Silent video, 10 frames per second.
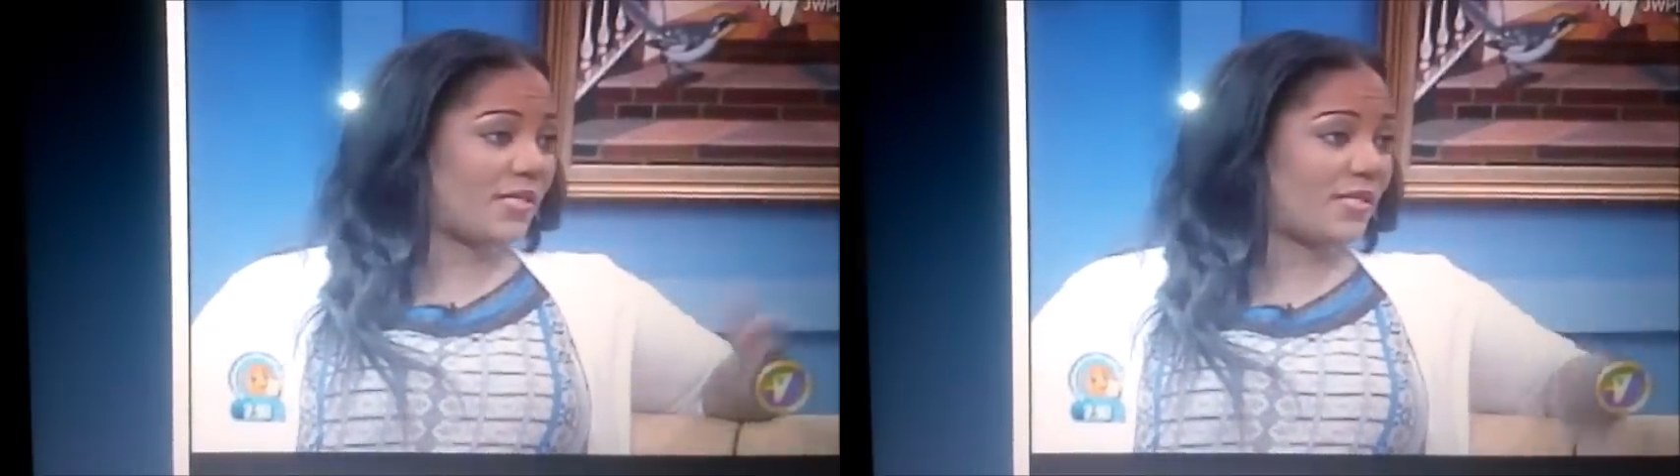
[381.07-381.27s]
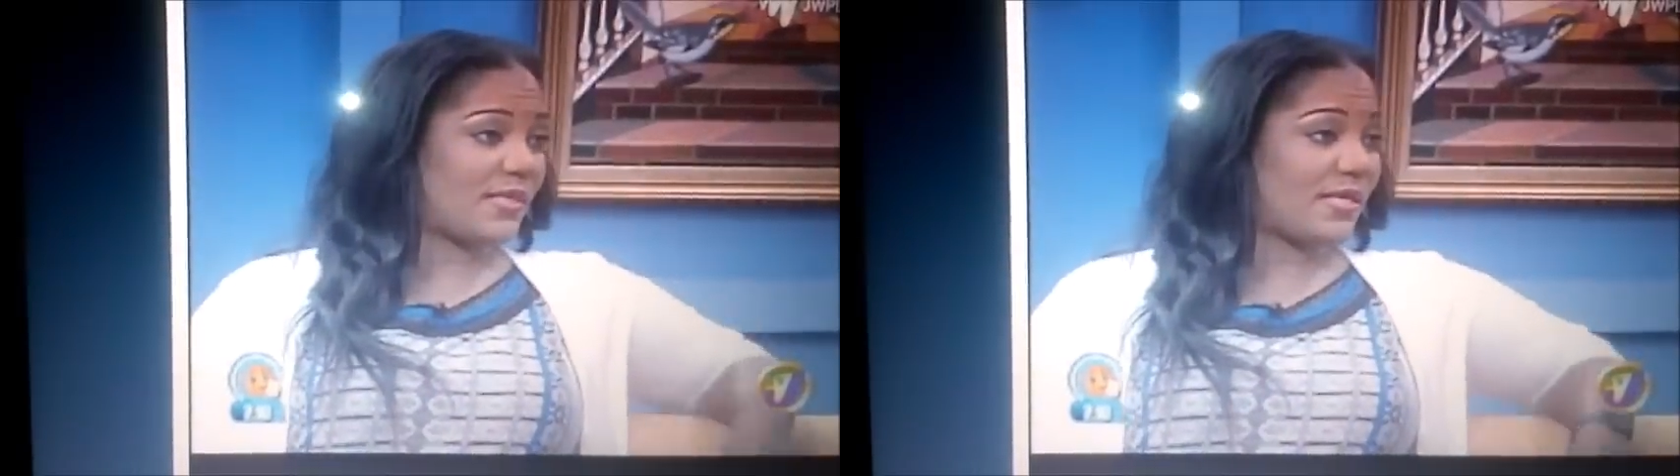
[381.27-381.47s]

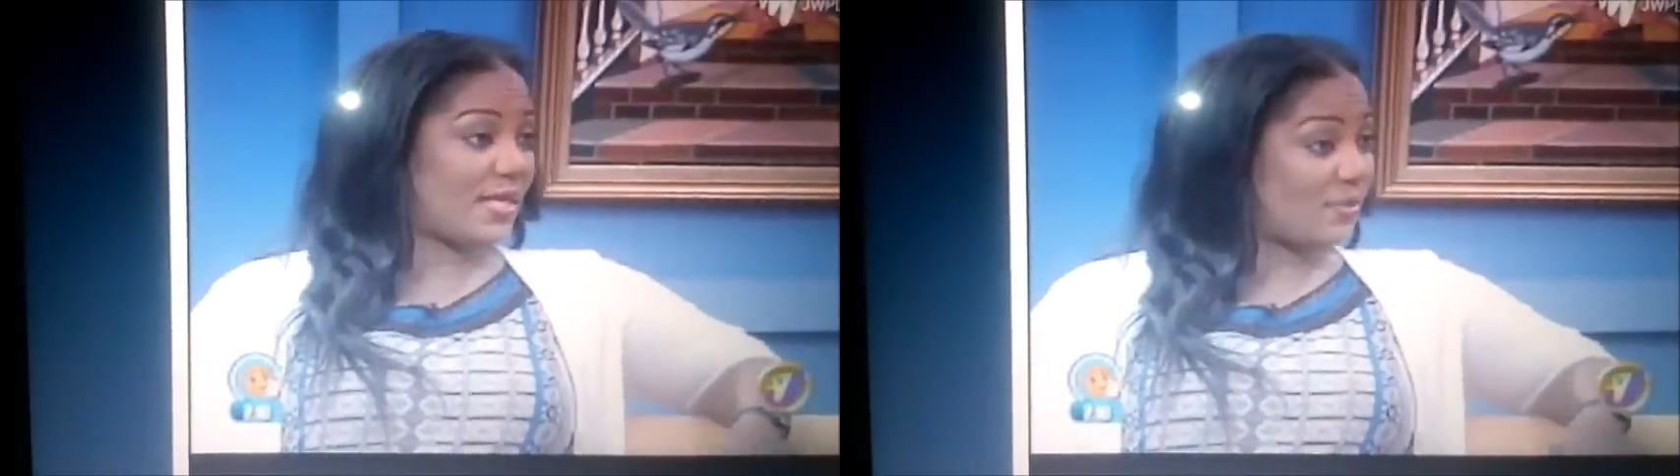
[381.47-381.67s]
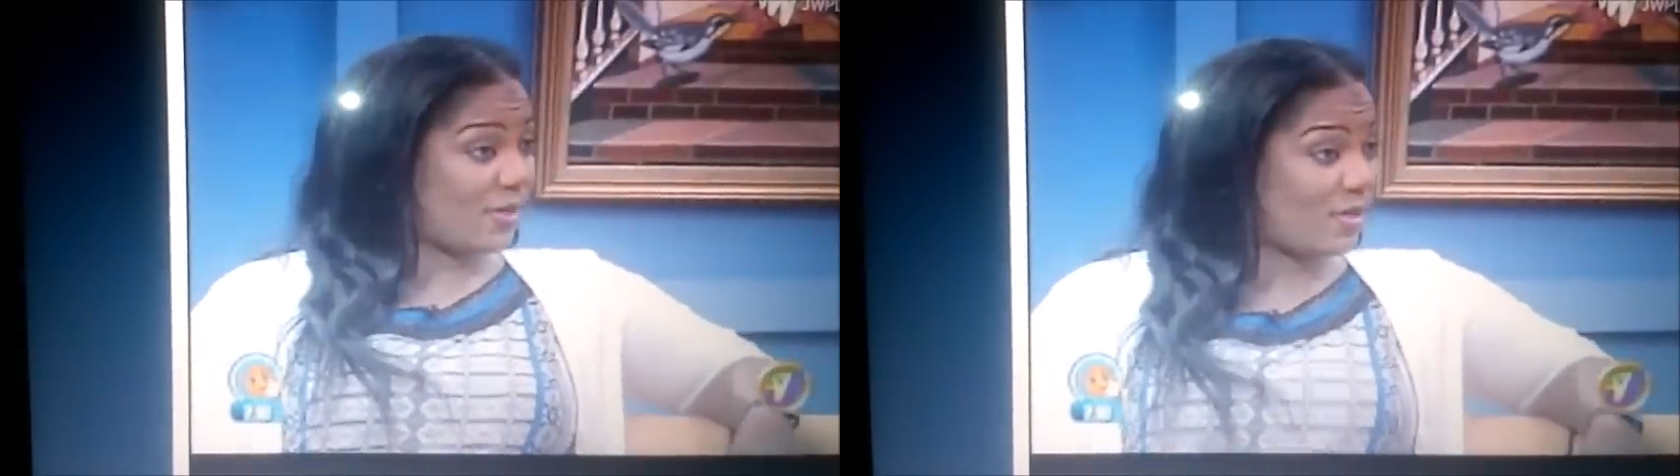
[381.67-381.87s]
he said,
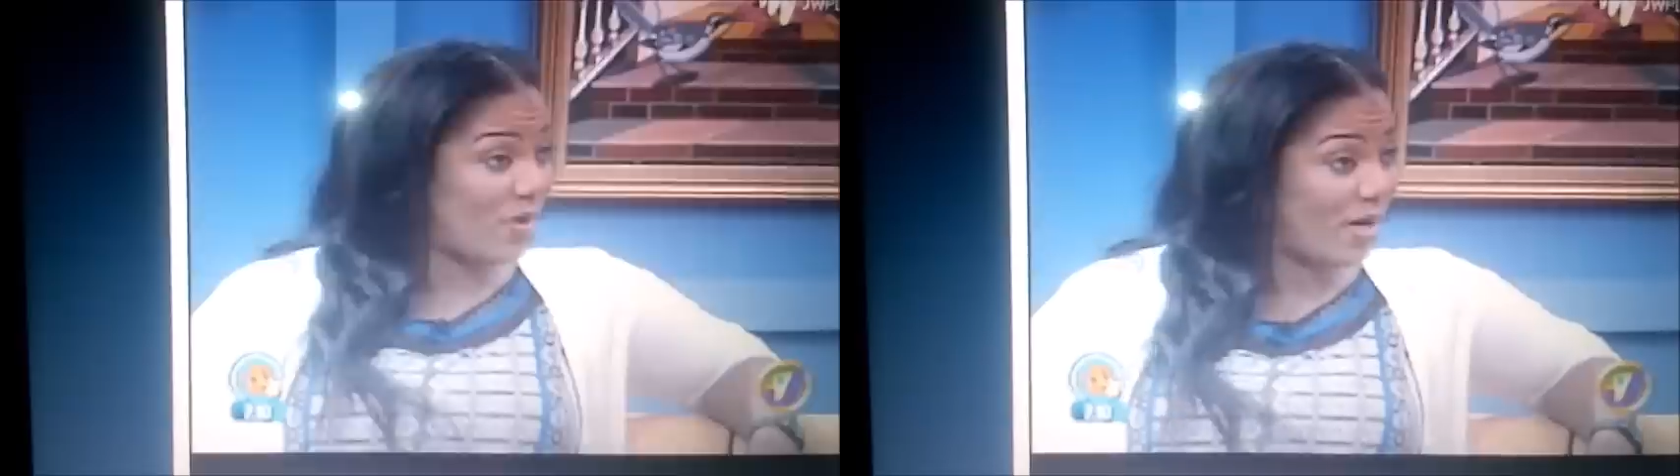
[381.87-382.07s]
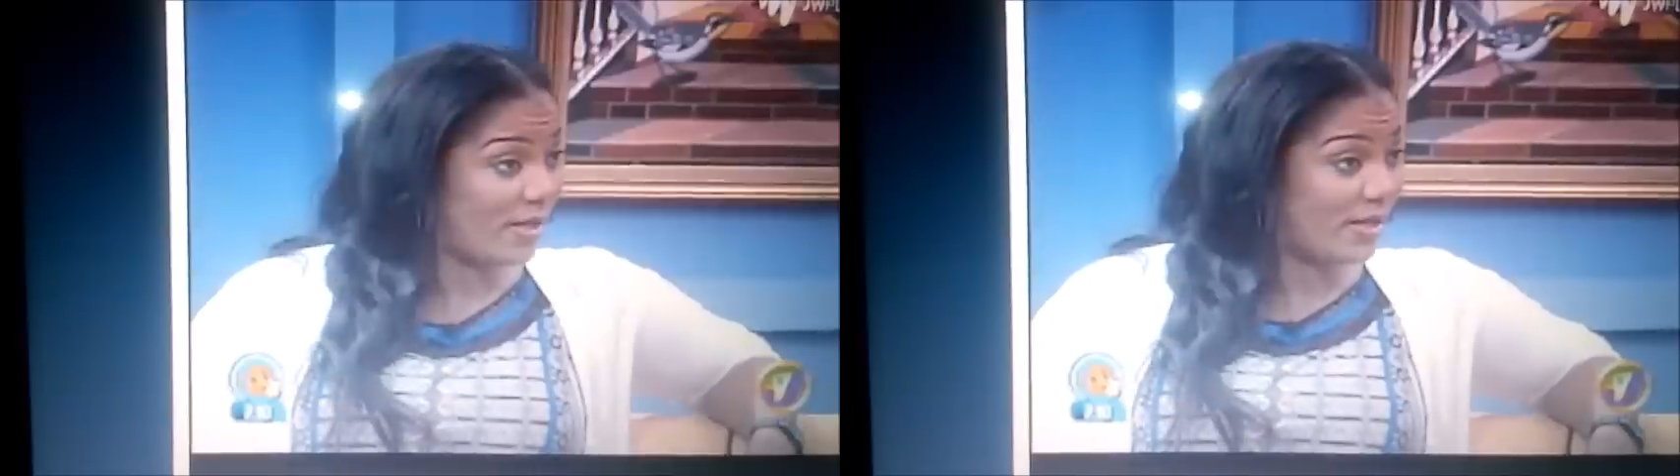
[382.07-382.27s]
that's what you
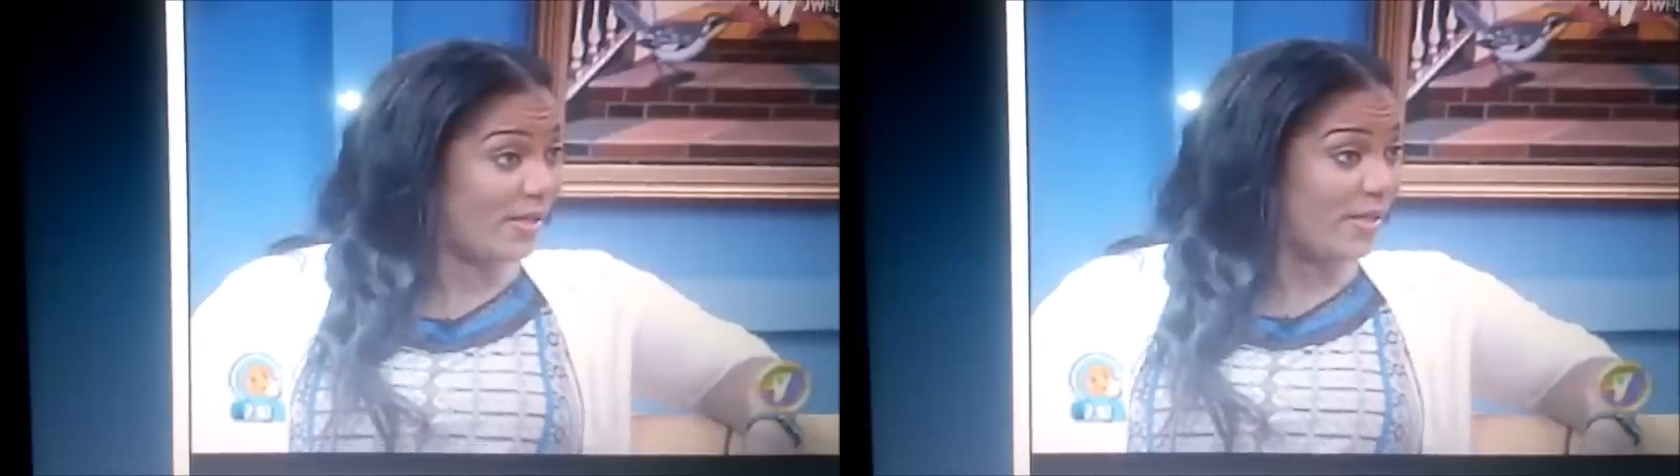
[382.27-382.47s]
heard?